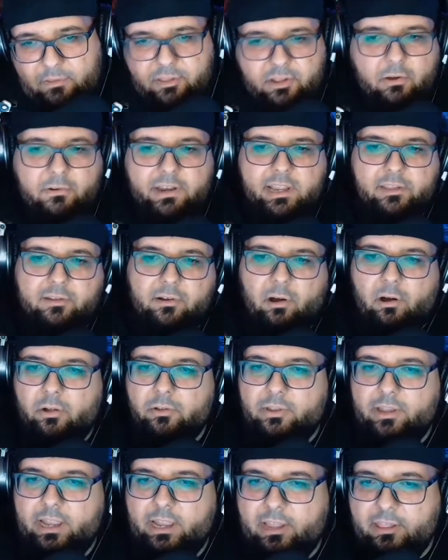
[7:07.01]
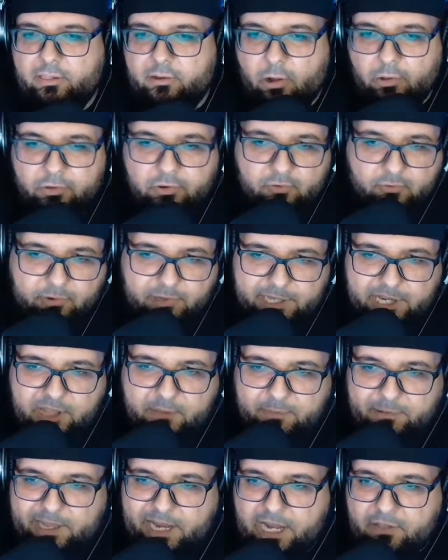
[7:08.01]
Sony has altered release
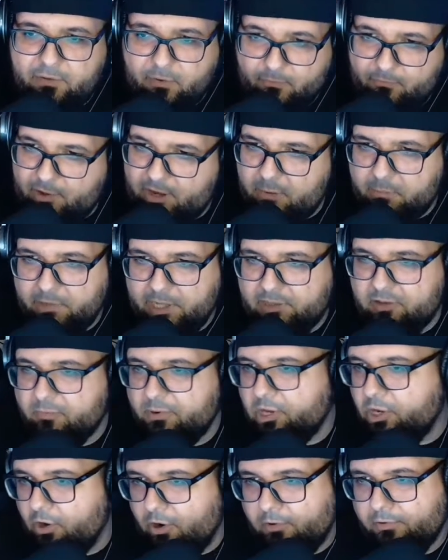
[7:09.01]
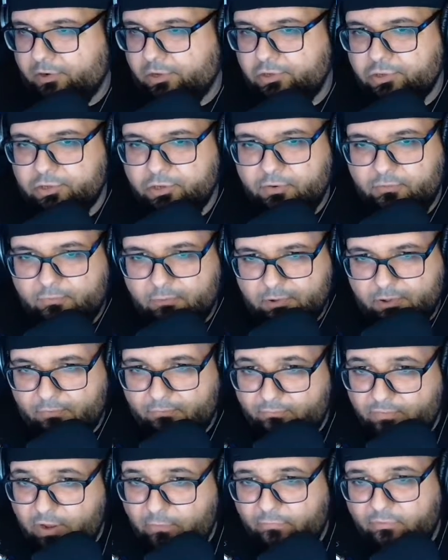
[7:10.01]
plans for Venom Let There Be Carnage for the
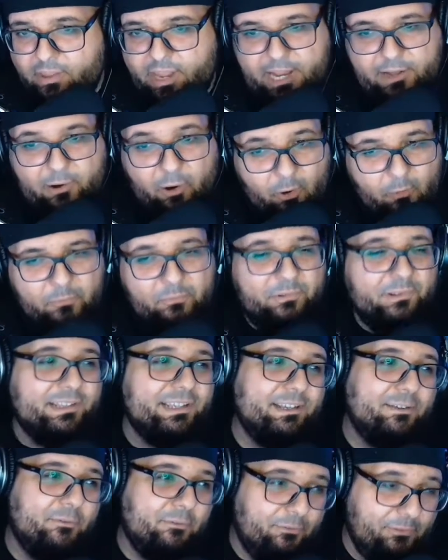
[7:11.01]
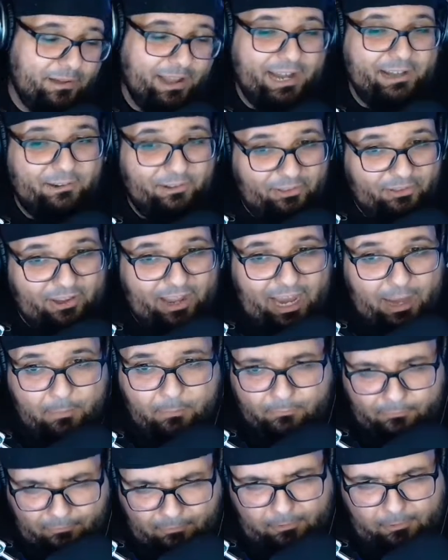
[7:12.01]
5th and hopefully final
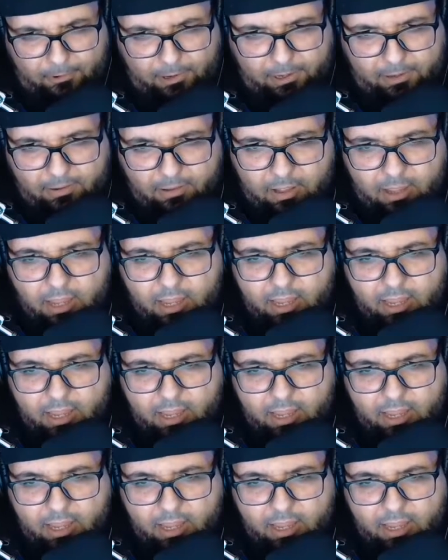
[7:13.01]
time, for real.